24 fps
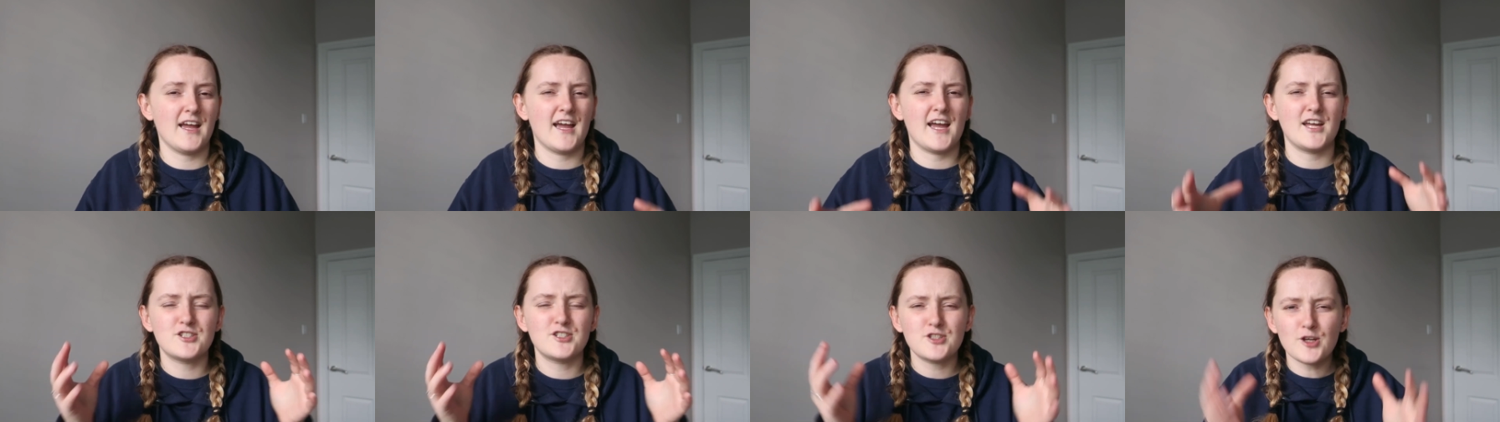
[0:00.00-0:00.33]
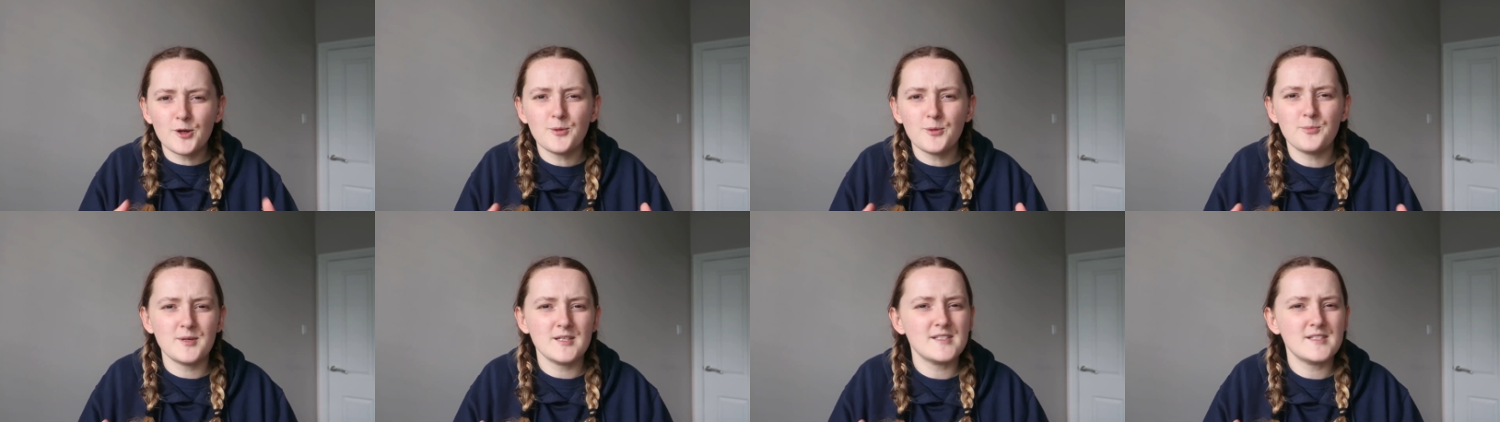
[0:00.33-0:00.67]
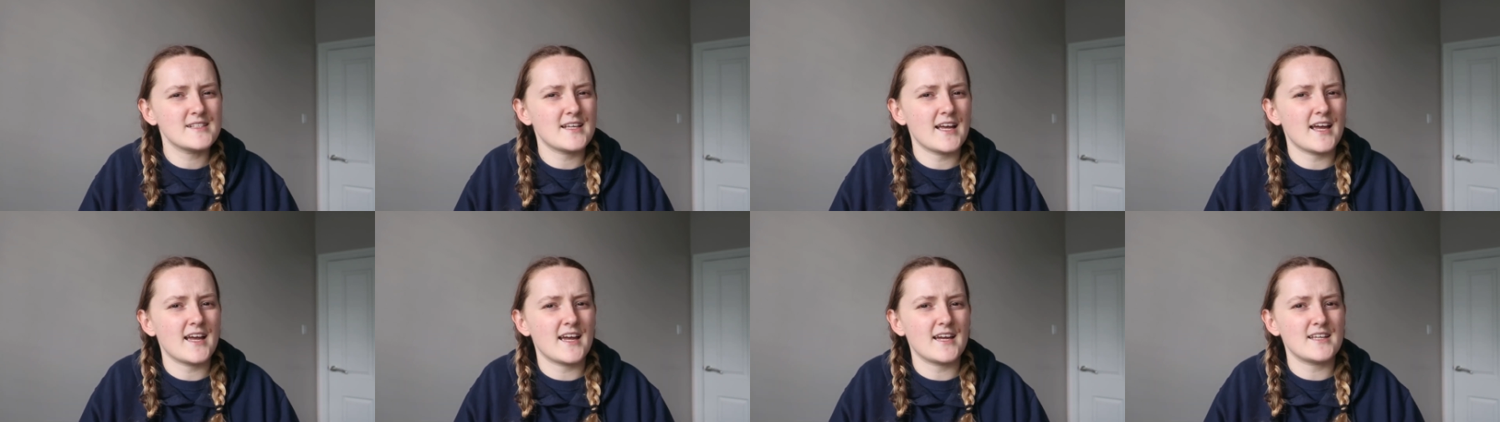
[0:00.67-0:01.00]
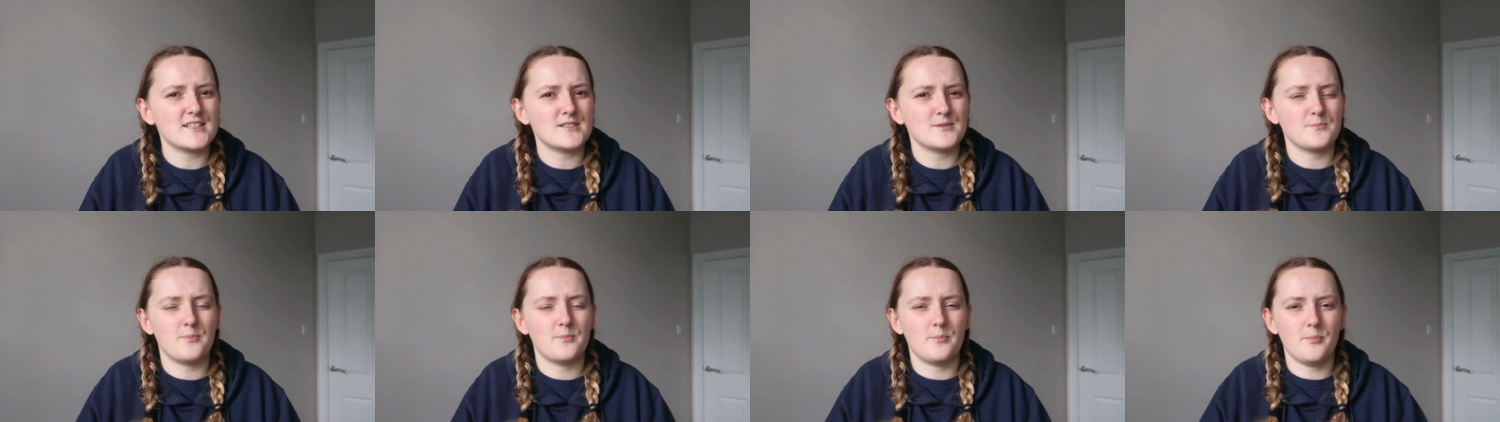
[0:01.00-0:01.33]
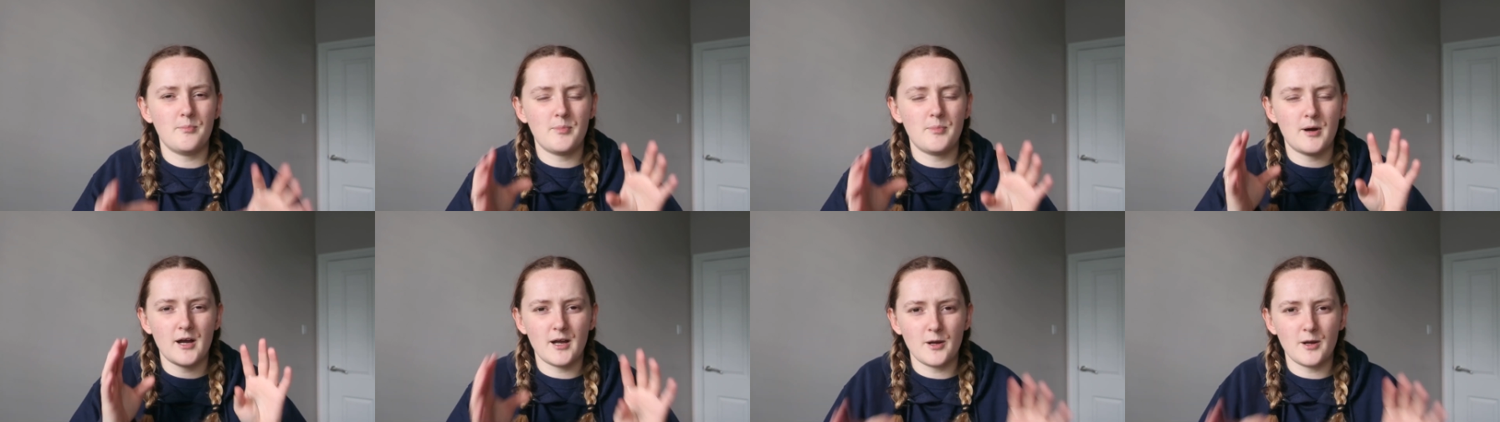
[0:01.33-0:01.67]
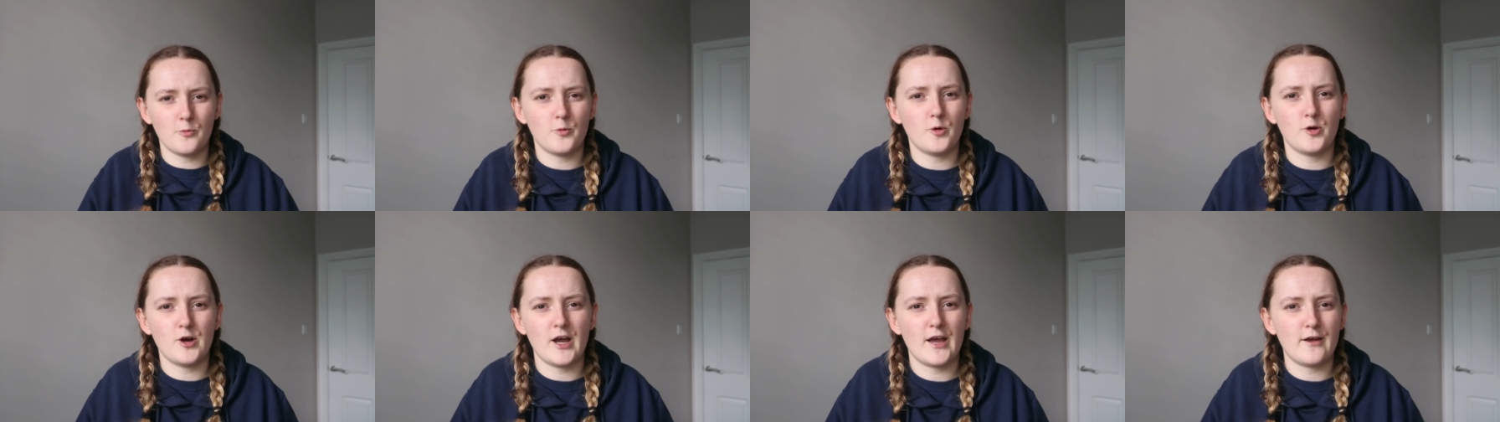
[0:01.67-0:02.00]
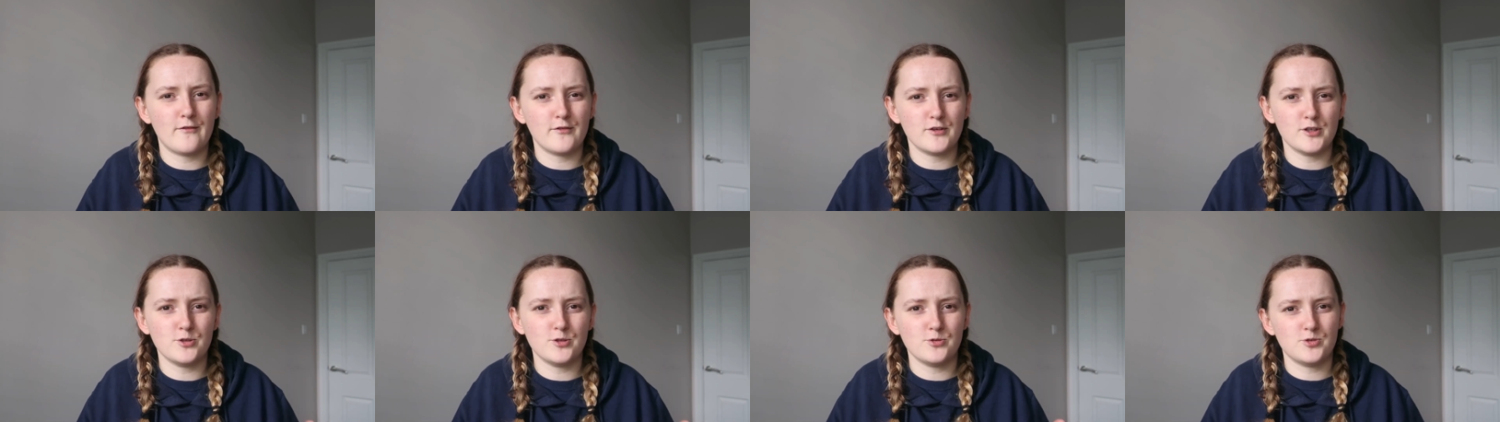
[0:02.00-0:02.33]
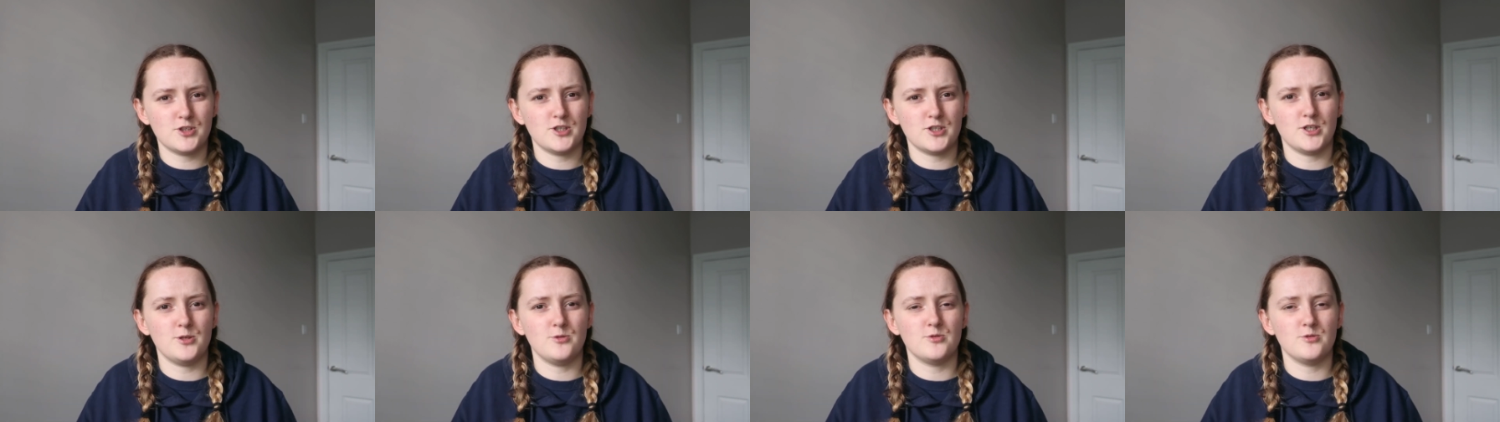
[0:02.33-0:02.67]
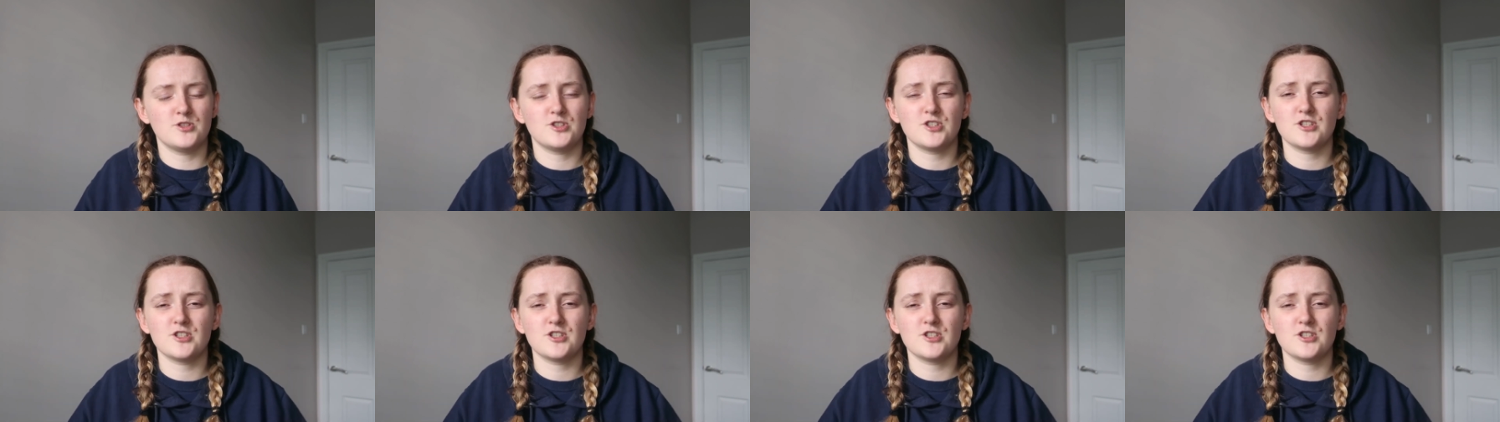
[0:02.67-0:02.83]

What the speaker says: And don't be scared by whatever you choose.